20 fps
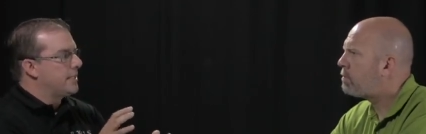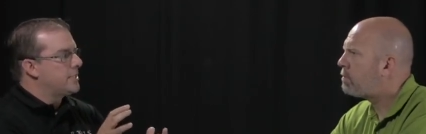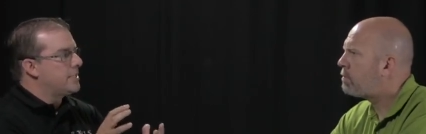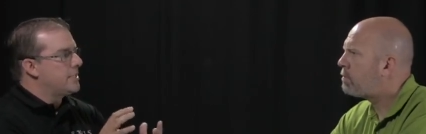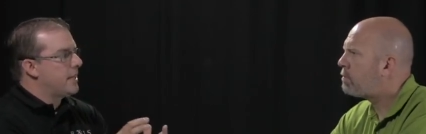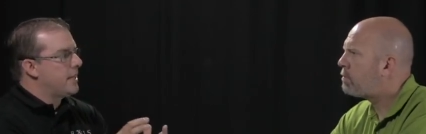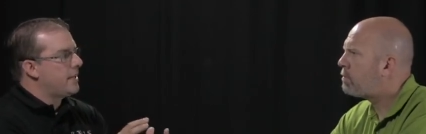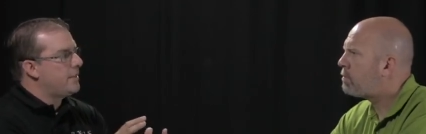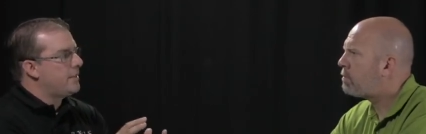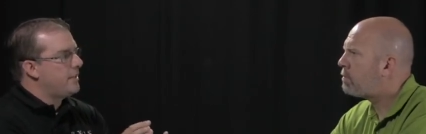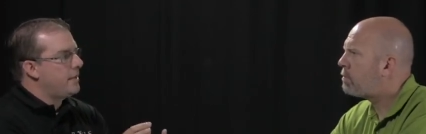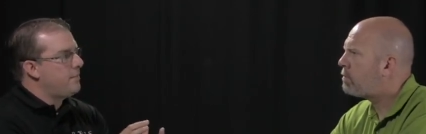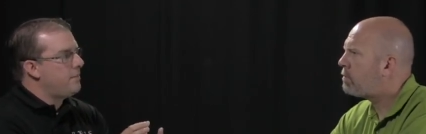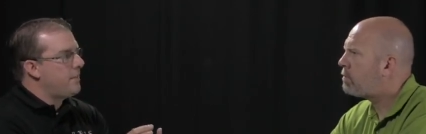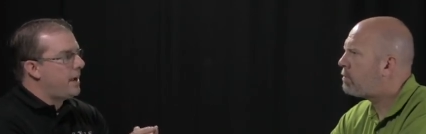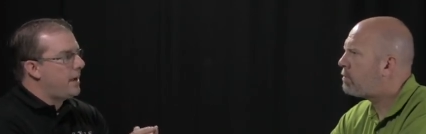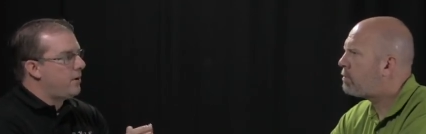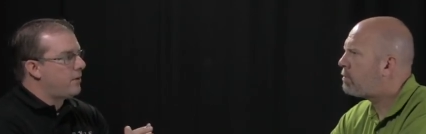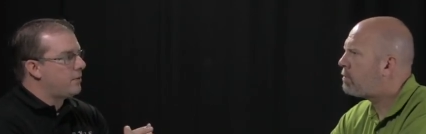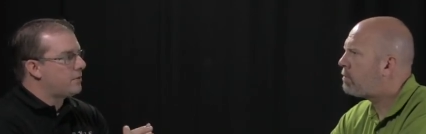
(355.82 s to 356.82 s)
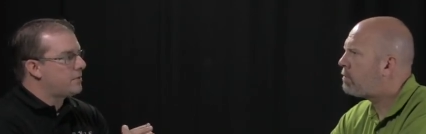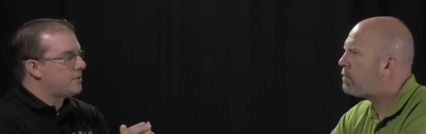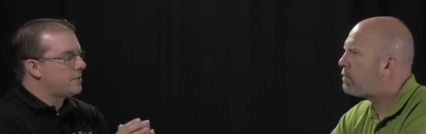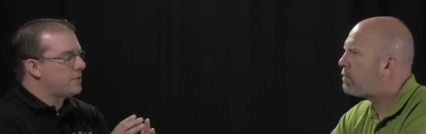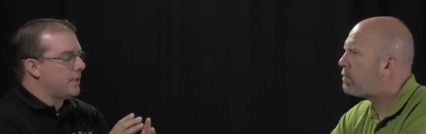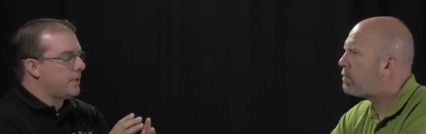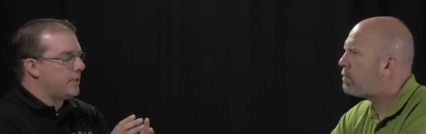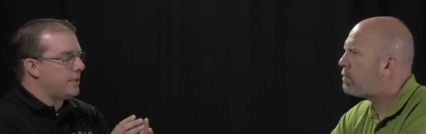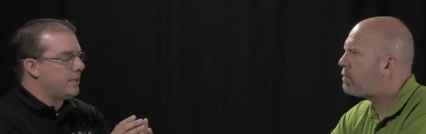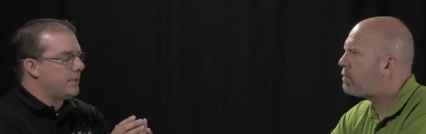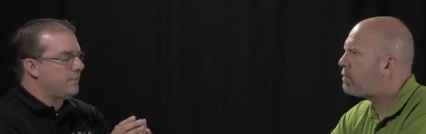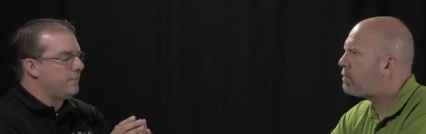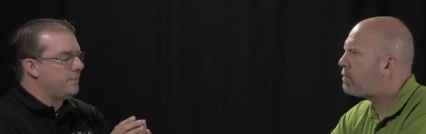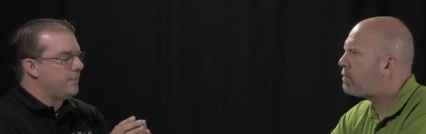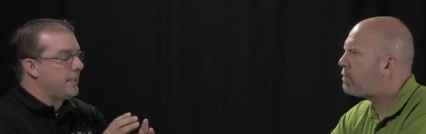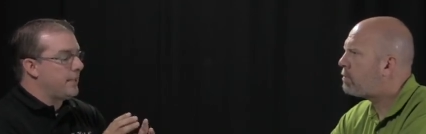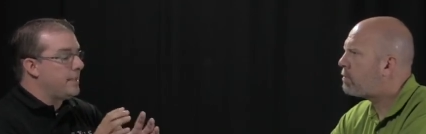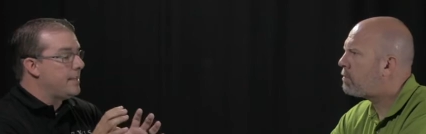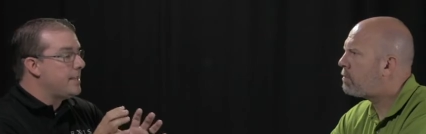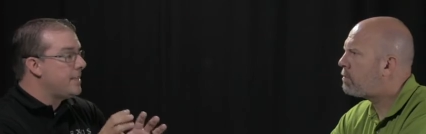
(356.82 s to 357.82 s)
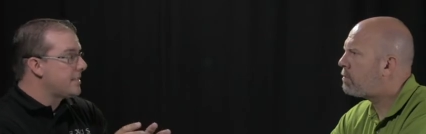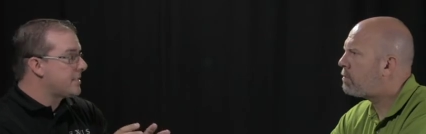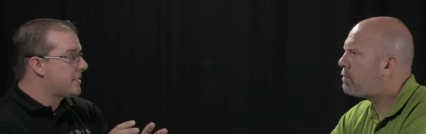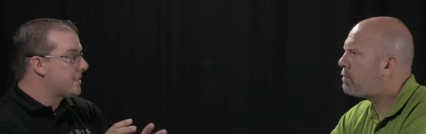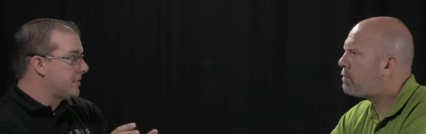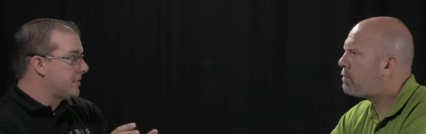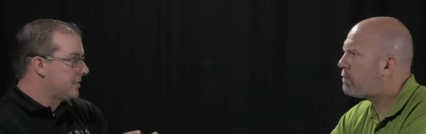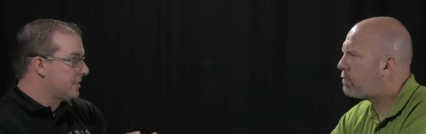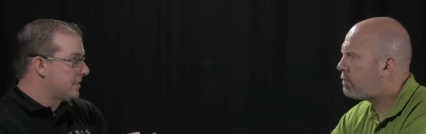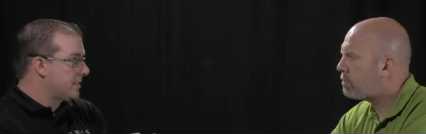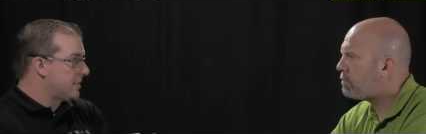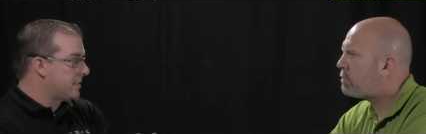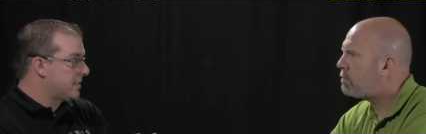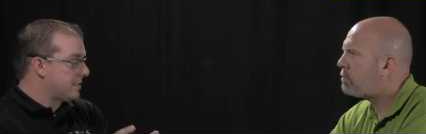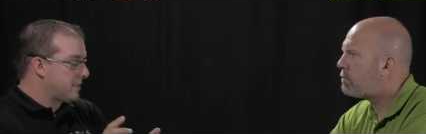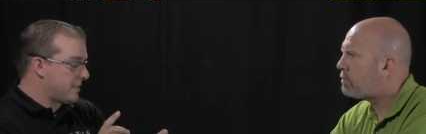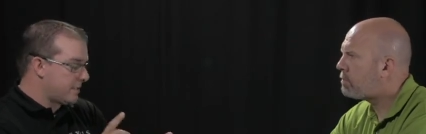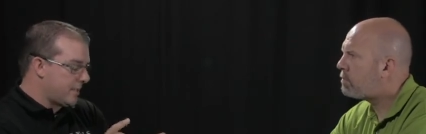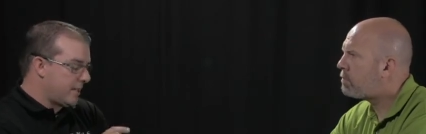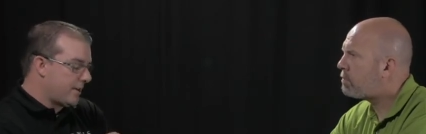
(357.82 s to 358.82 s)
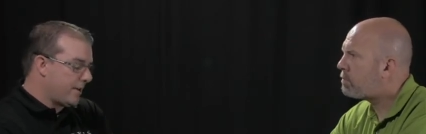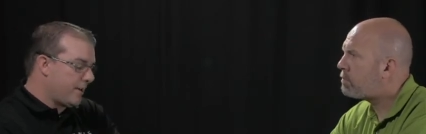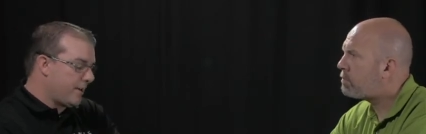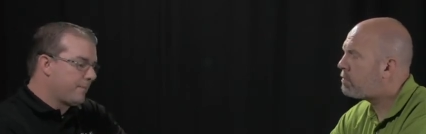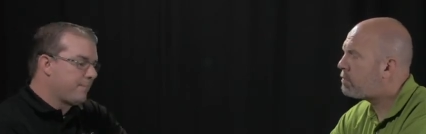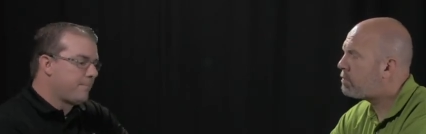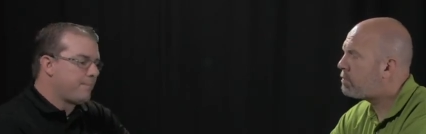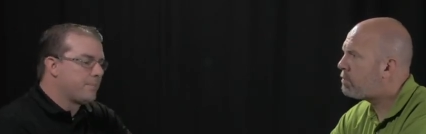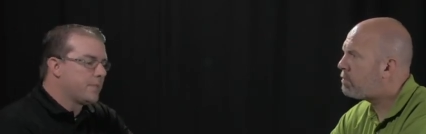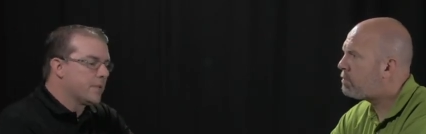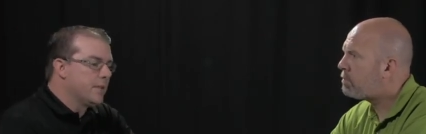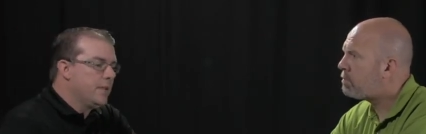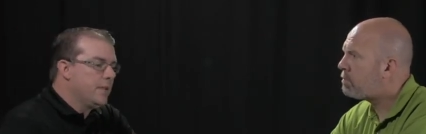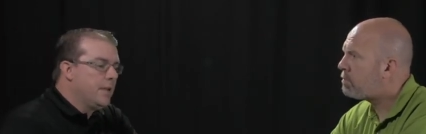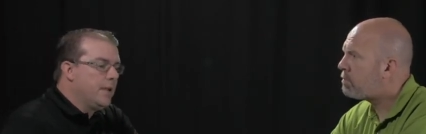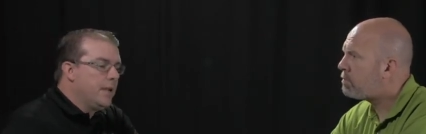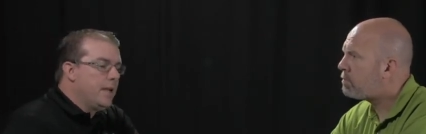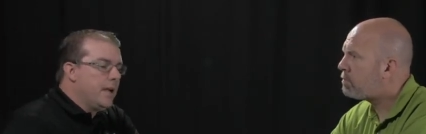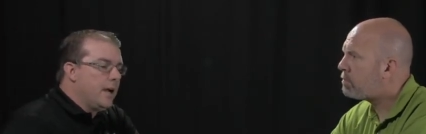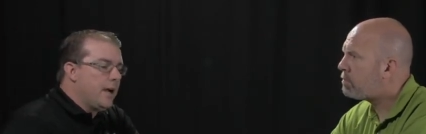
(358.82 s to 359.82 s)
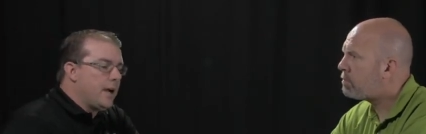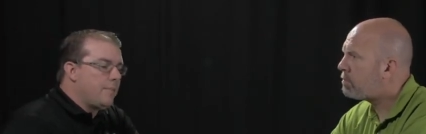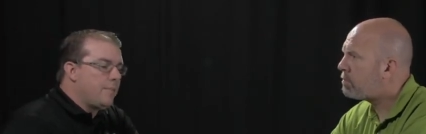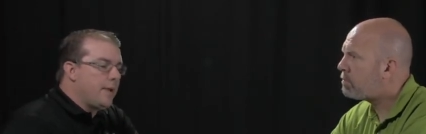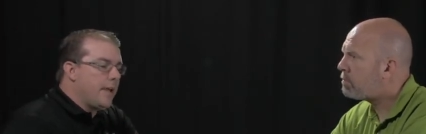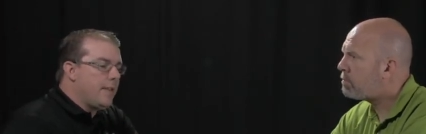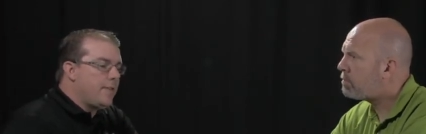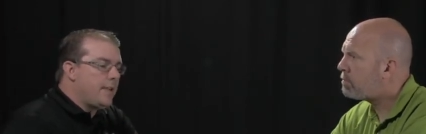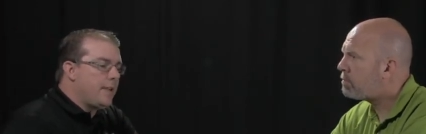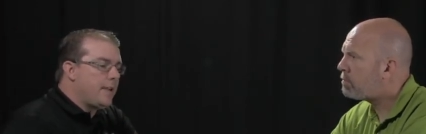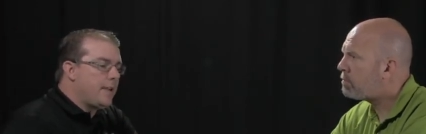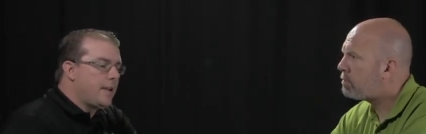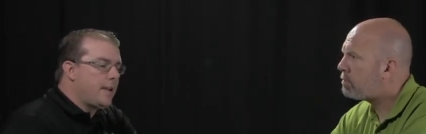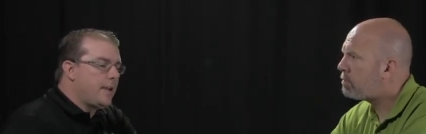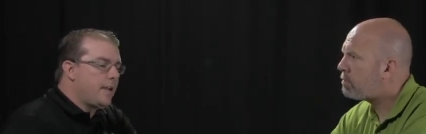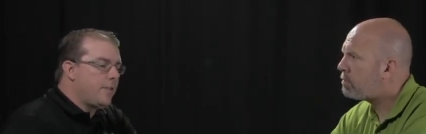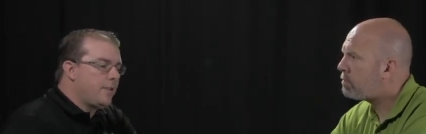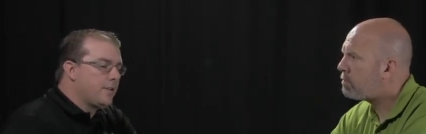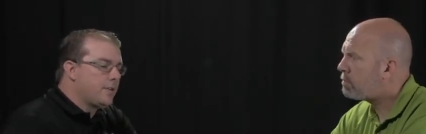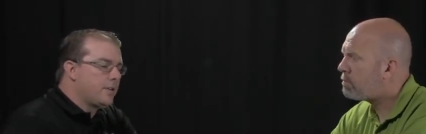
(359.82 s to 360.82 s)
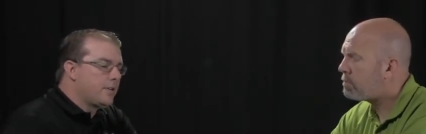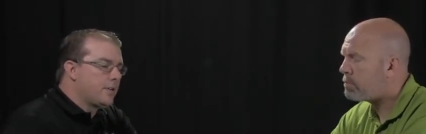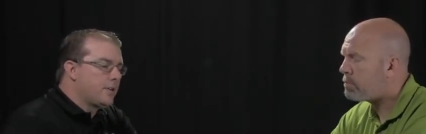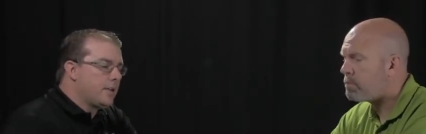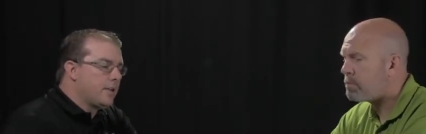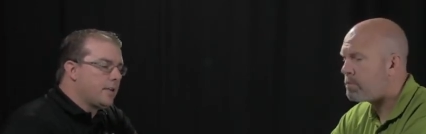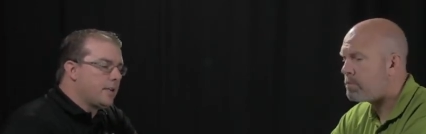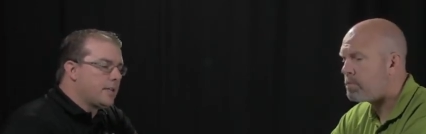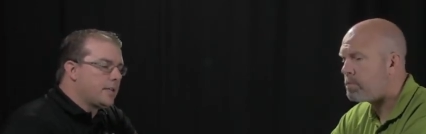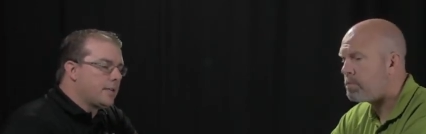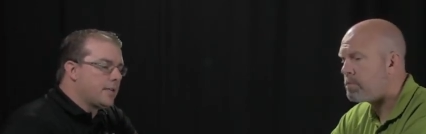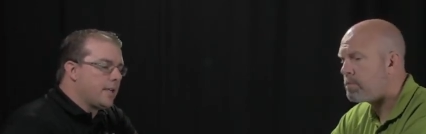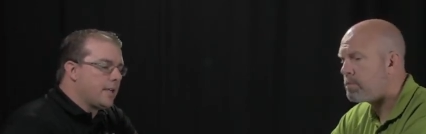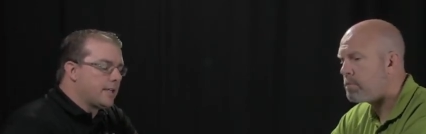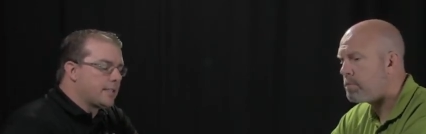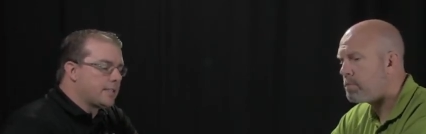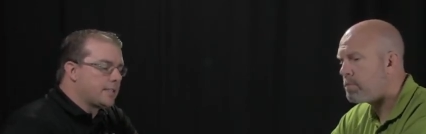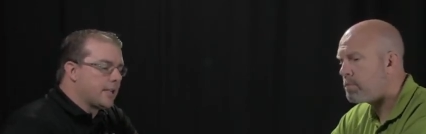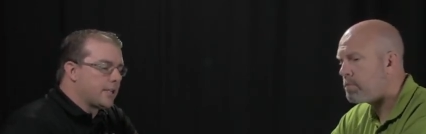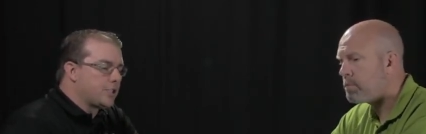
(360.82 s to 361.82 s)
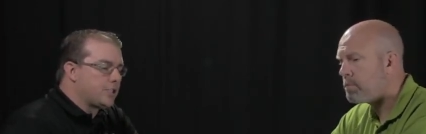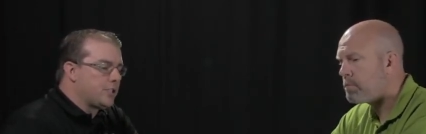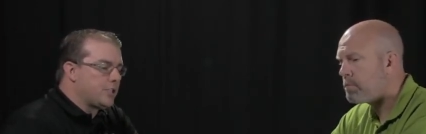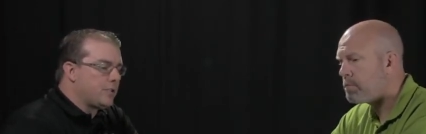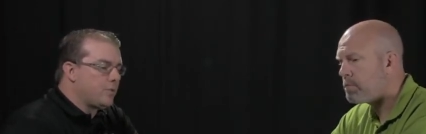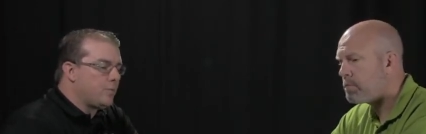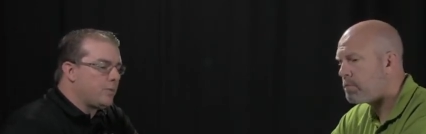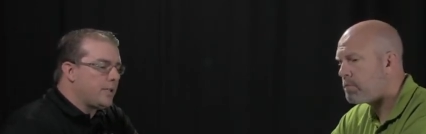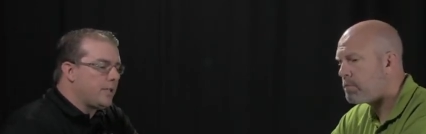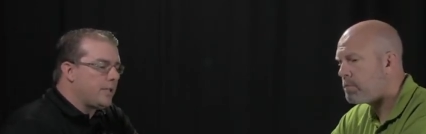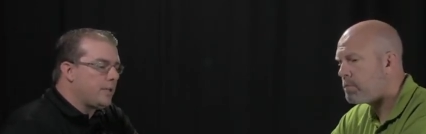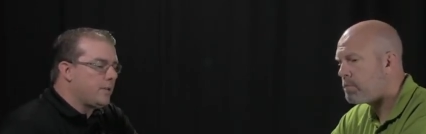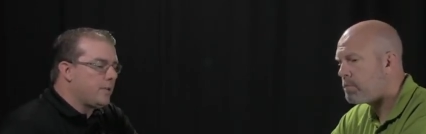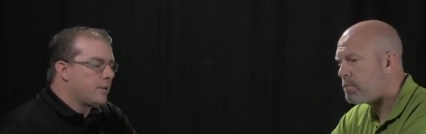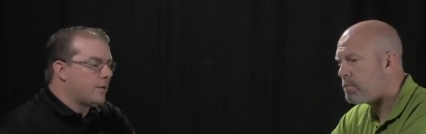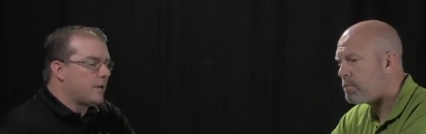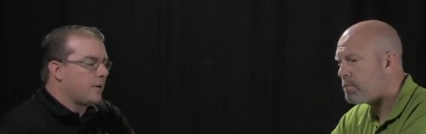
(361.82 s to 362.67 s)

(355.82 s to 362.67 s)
Speaker 1: it's not the amount um, in this scenario. Mm-hmm. Um, and then in another uh, section, we